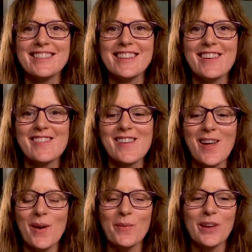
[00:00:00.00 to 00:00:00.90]
So
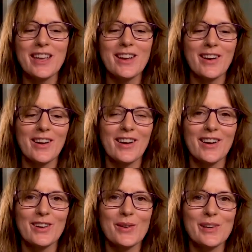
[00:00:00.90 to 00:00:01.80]
we
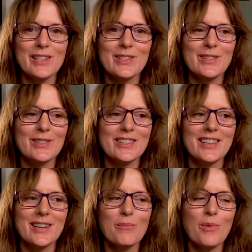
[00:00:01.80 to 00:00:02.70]
are going to just
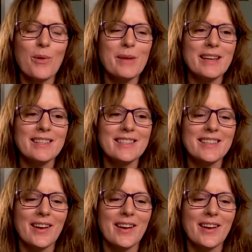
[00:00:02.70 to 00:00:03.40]
take a moment.